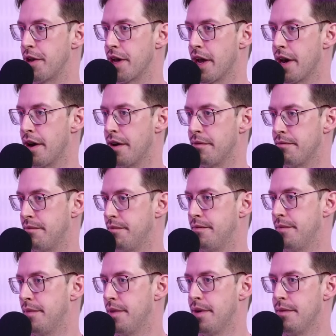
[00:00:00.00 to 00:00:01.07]
we got
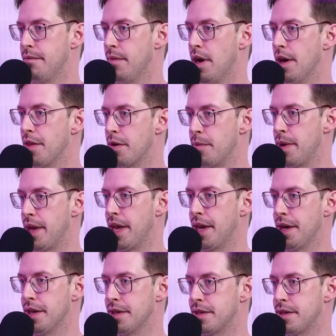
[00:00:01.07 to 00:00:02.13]
other
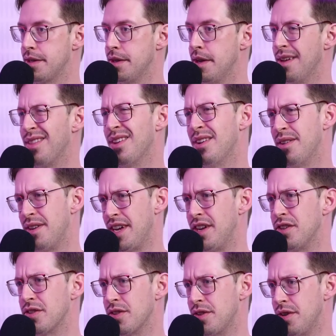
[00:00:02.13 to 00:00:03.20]
pandas. They're
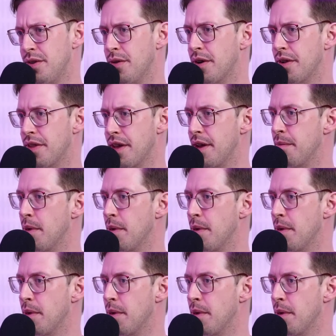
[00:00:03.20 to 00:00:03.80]
endangered too, aren't they?